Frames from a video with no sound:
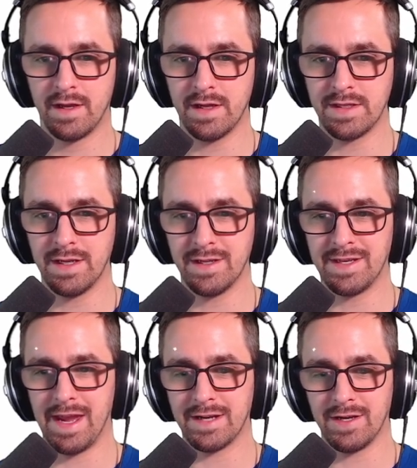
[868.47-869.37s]
It's still
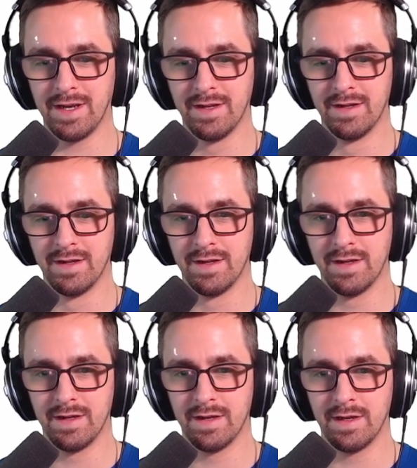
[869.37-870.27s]
attaching.
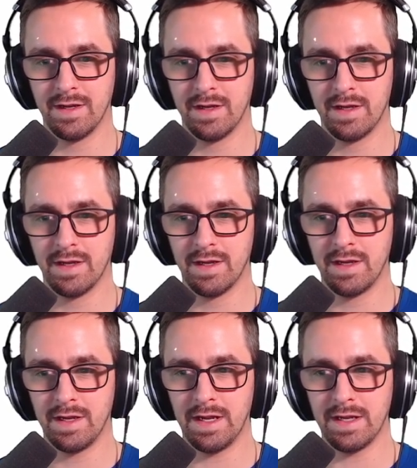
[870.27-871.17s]

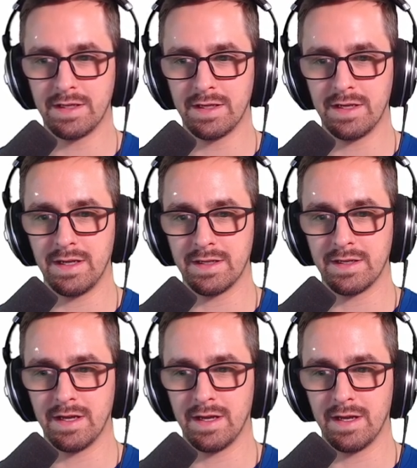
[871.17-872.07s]
Is
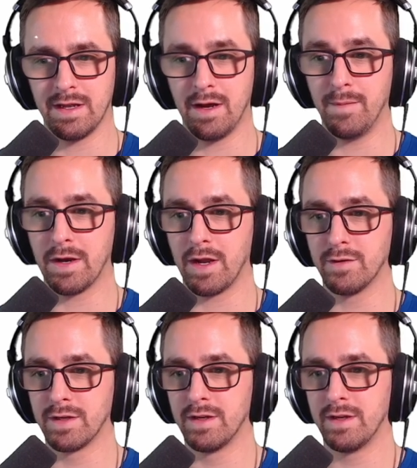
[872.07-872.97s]
it's uh oh there it
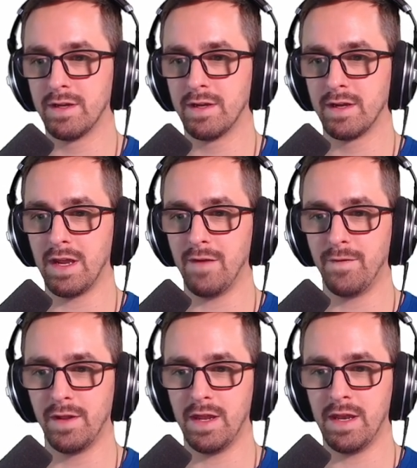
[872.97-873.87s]
goes. Okay,
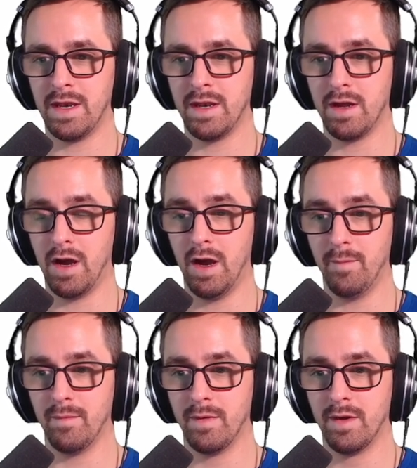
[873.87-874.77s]
filled in.
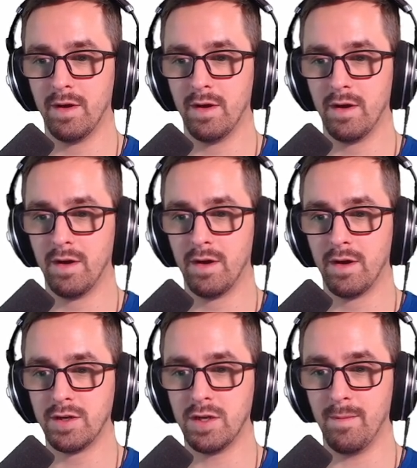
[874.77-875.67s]
Oh,
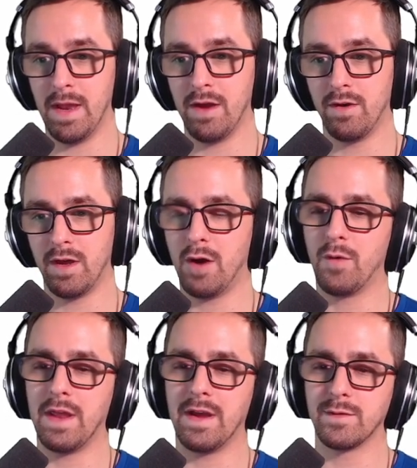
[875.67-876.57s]
a male. Oh
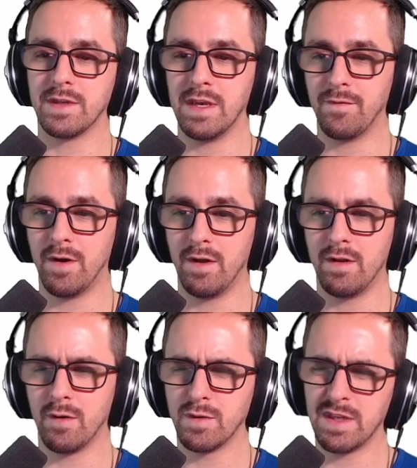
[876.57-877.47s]
right, that was the default,
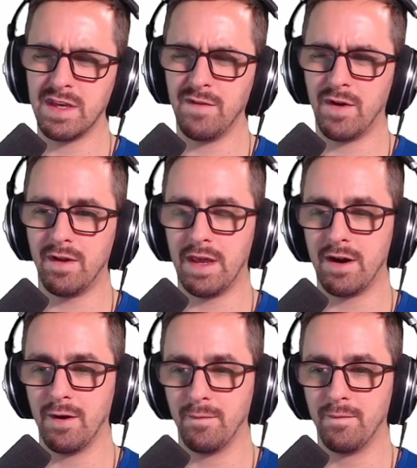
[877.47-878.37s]
or was it the default? I
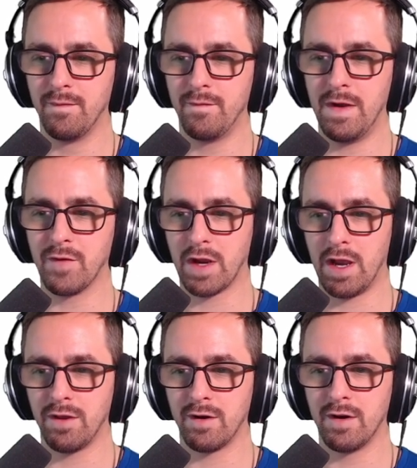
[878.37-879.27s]
don't know. Favorite
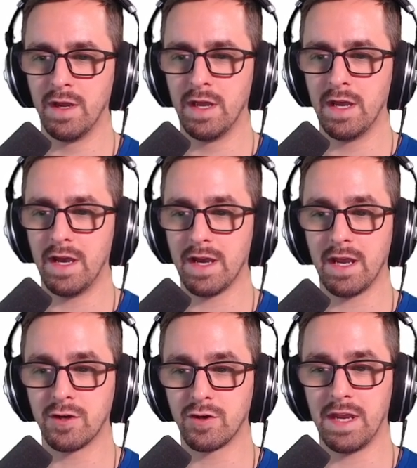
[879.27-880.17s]
color, uh,
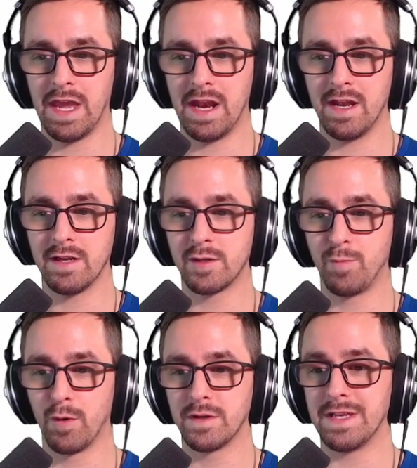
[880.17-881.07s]
country, Canada,
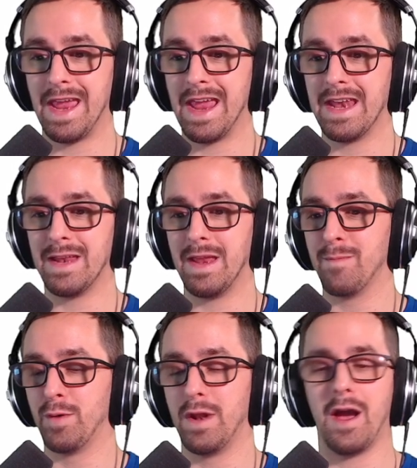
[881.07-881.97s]
sports, and it
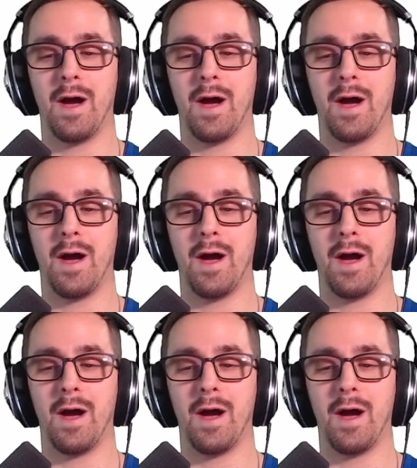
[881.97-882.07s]
inputted.